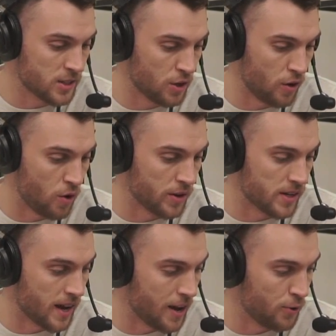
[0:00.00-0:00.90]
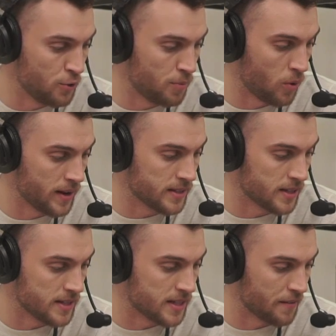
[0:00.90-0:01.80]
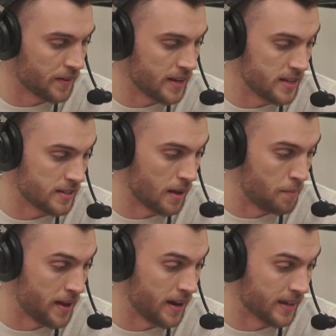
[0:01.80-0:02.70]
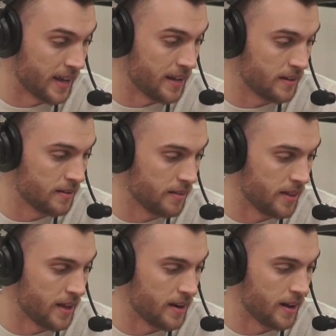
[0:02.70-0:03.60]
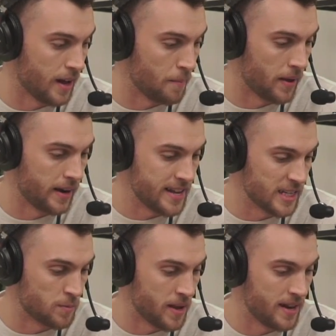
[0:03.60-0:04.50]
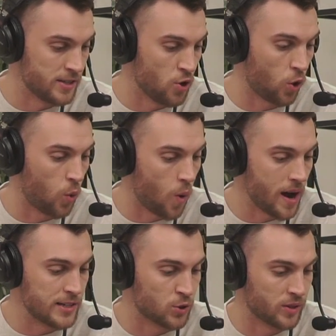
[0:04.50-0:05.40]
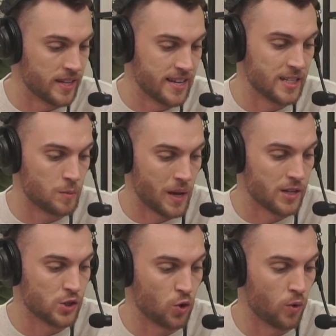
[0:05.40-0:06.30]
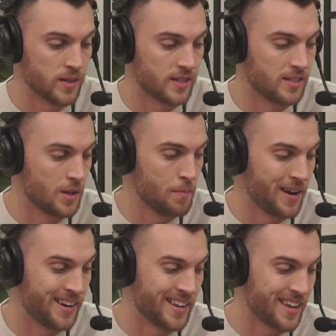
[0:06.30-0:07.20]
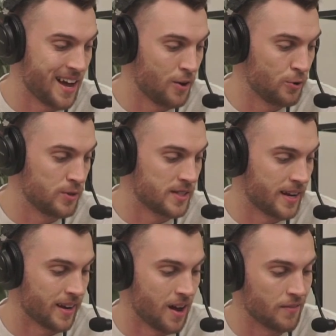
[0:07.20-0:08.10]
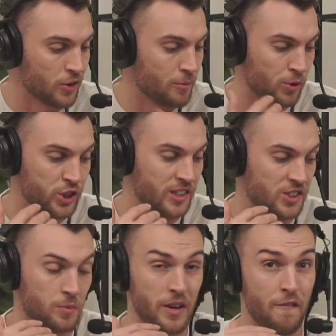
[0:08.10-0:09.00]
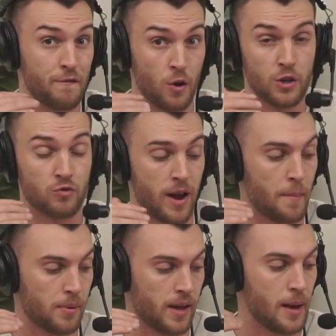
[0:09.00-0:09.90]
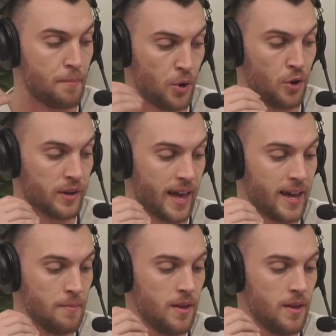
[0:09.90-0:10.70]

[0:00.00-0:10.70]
So on Yahoo points, he's a better again than an ESPN. He's not quite as good in the ESPN scoring system, but in a Yahoo setting, I've got him projected to be a first-round player per game.